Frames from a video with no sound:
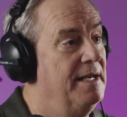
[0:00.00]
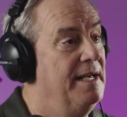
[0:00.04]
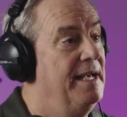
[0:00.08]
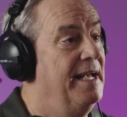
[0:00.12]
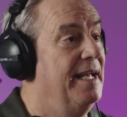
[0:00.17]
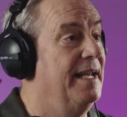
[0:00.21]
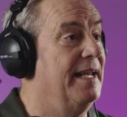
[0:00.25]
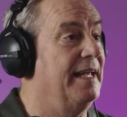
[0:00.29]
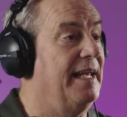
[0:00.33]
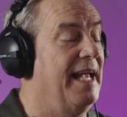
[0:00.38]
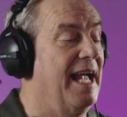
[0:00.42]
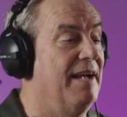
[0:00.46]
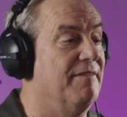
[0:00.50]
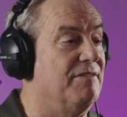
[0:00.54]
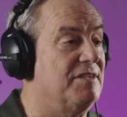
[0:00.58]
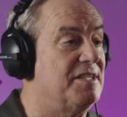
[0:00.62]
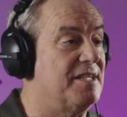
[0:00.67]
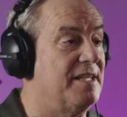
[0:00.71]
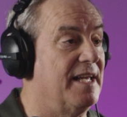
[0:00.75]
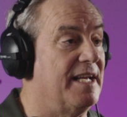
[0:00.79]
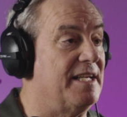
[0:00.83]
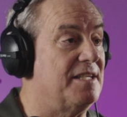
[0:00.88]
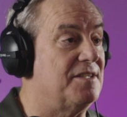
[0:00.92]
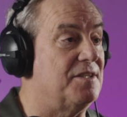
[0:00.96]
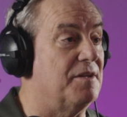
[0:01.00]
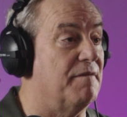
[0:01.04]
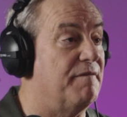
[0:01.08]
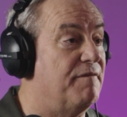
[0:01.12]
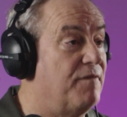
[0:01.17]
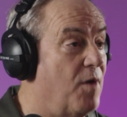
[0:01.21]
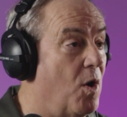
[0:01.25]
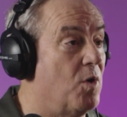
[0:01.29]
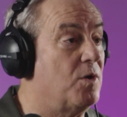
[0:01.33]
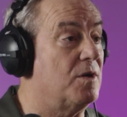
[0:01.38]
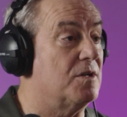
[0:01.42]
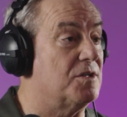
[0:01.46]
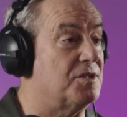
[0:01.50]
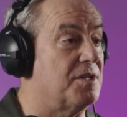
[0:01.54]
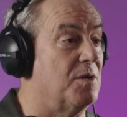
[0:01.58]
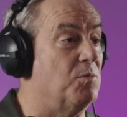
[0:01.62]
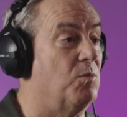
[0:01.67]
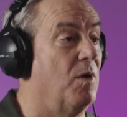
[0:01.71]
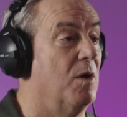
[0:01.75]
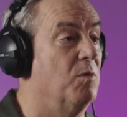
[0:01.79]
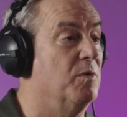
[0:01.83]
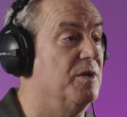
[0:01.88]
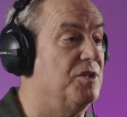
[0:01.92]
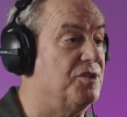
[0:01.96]
and it gave us things to focus on
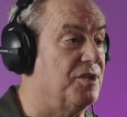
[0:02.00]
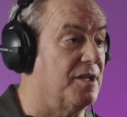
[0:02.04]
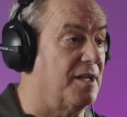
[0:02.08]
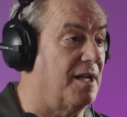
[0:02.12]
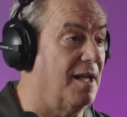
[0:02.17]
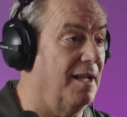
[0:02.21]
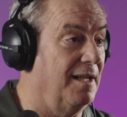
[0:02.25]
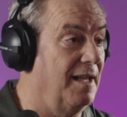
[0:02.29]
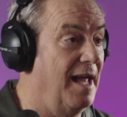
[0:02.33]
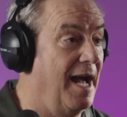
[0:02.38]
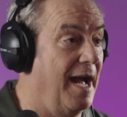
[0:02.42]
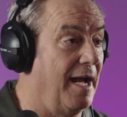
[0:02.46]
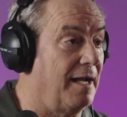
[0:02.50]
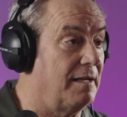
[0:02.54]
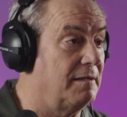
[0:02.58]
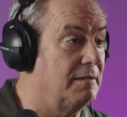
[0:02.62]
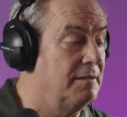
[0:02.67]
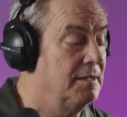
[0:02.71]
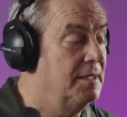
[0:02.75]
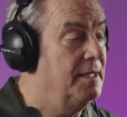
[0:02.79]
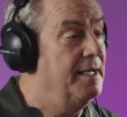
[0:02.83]
what we should collect